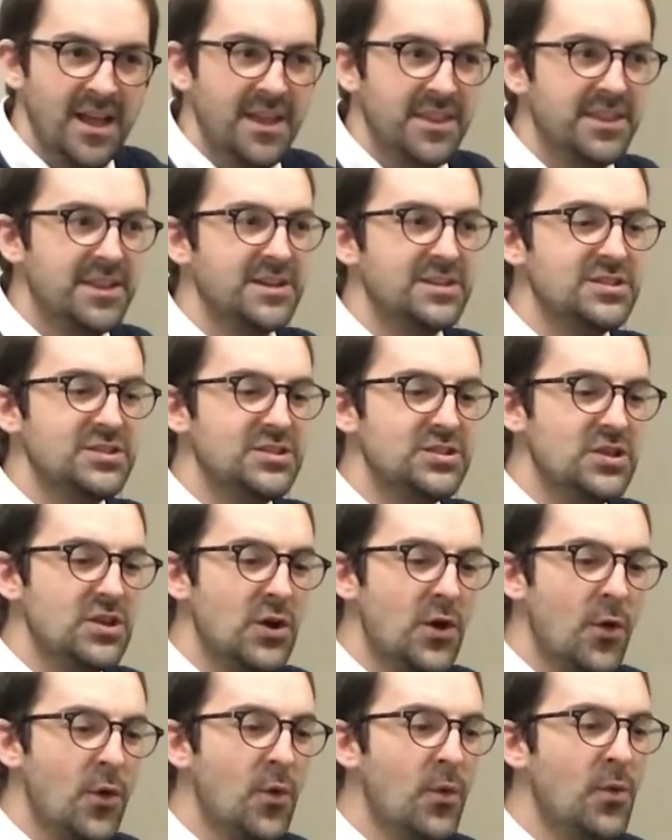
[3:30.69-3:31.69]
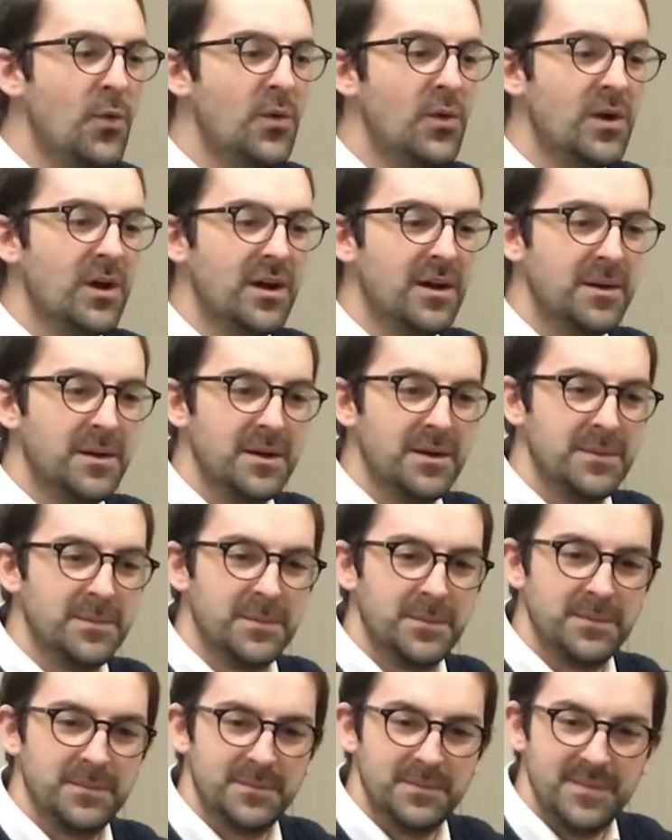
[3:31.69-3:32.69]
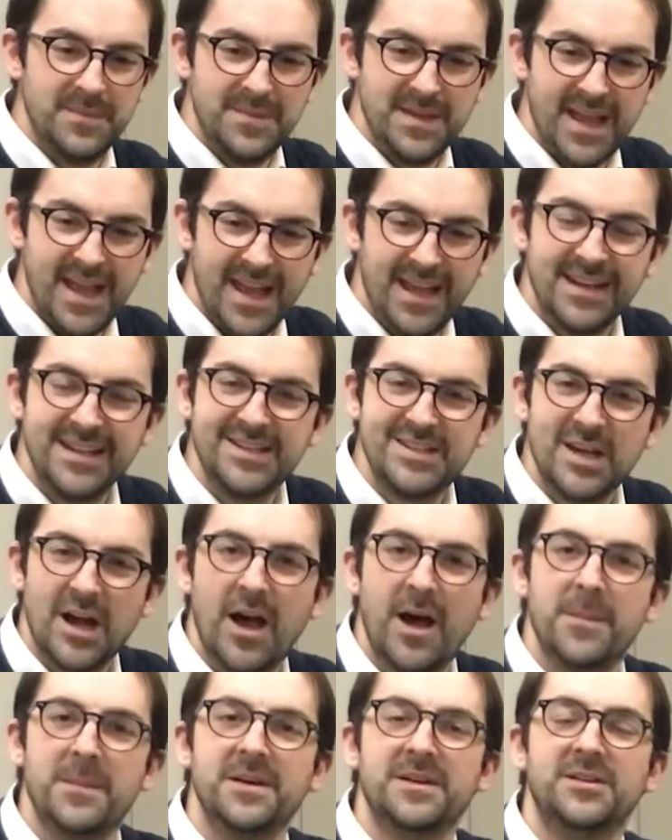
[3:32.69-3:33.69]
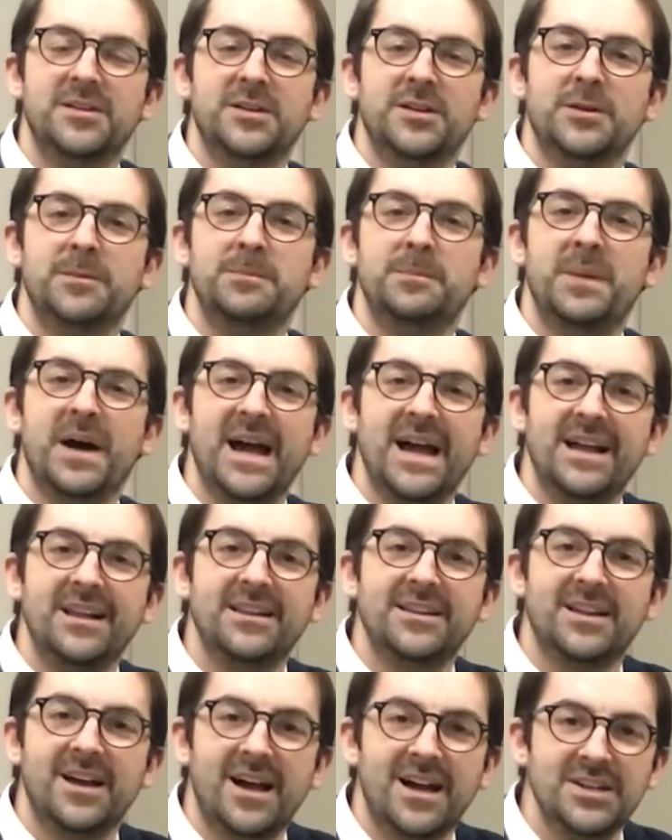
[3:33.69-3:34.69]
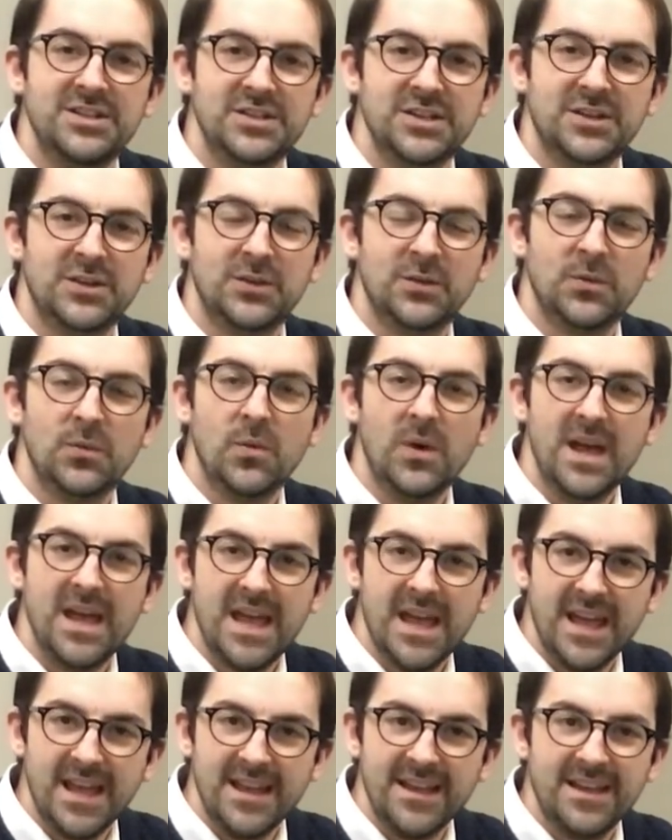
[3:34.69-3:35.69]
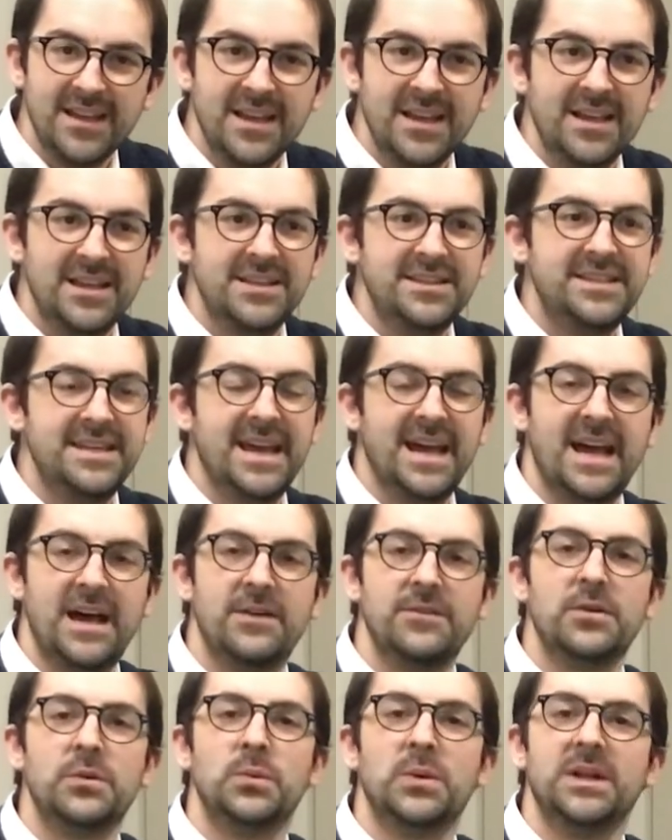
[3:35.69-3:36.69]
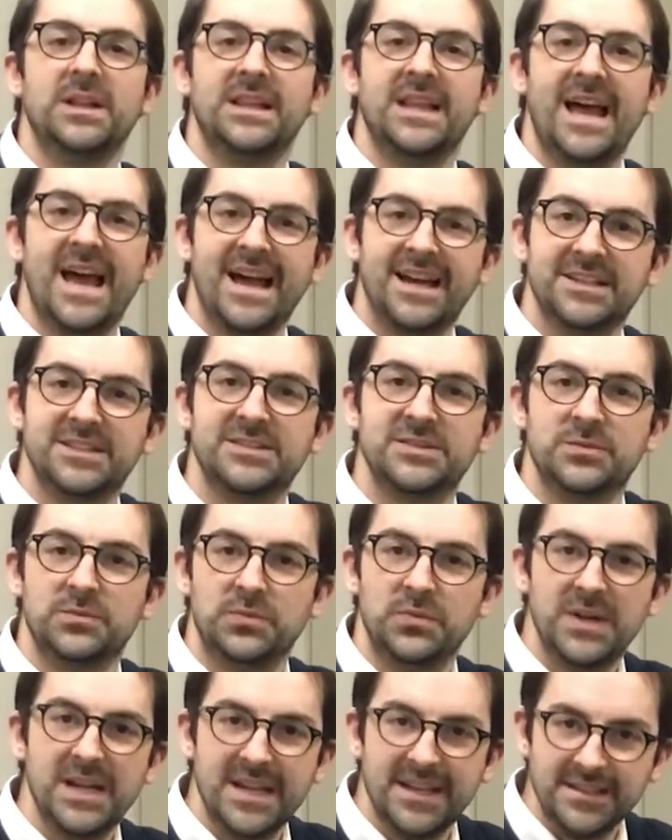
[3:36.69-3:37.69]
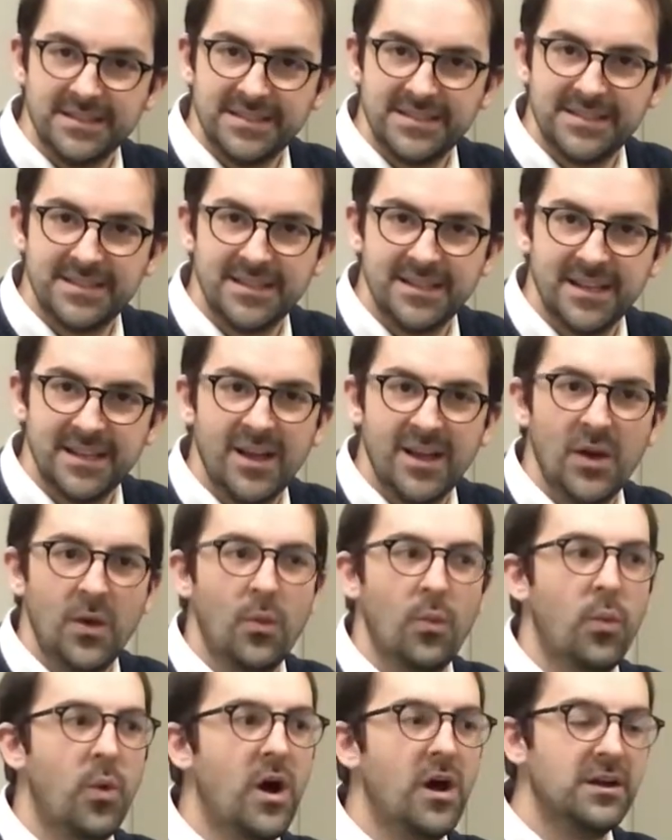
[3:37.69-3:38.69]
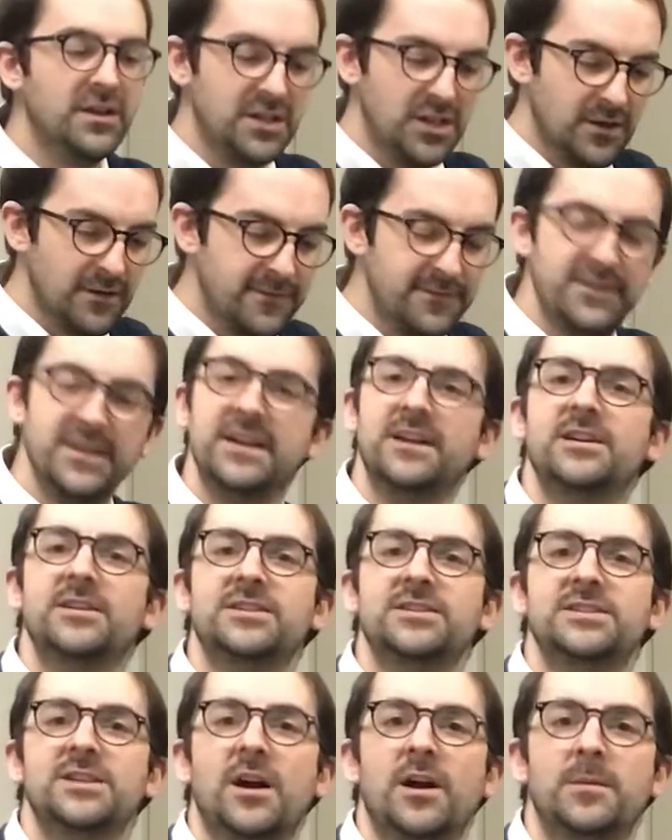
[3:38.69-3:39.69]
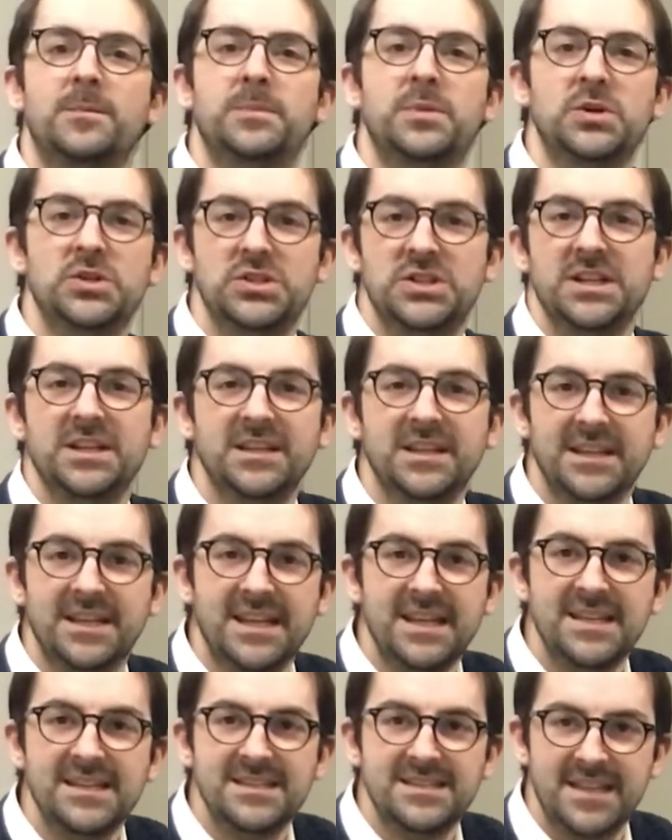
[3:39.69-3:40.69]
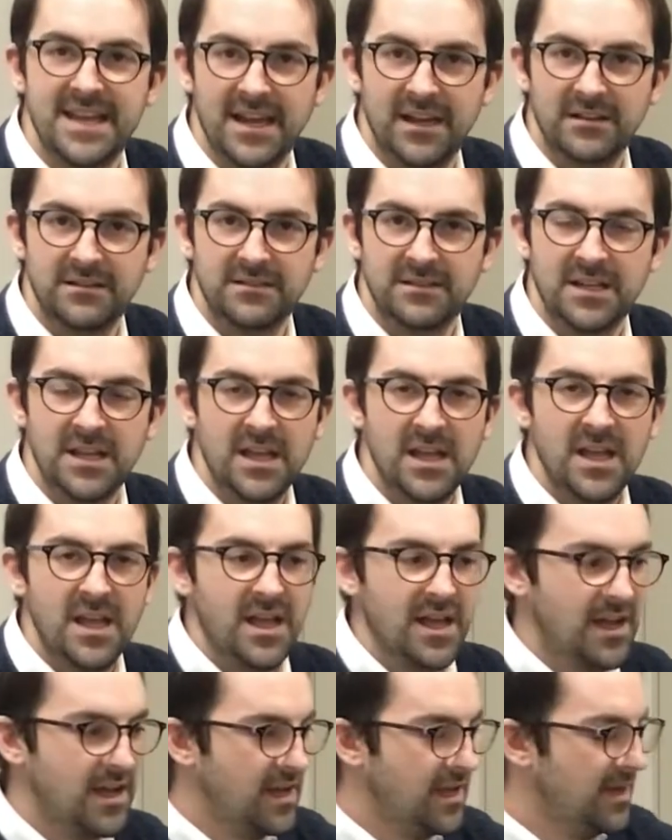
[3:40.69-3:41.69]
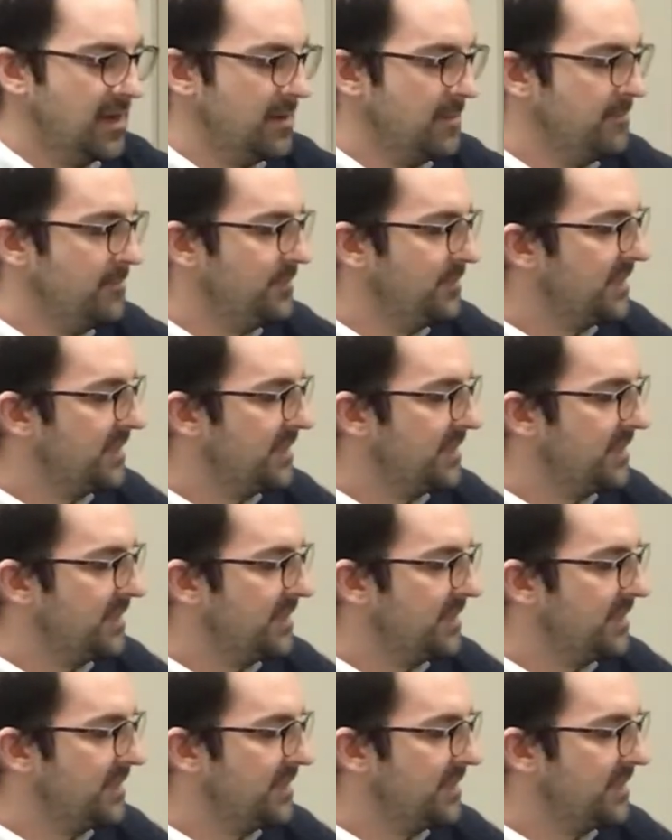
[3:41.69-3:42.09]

There's no anatomical or biological way to have a relaxed wrist while your fingers are pushing the keys down.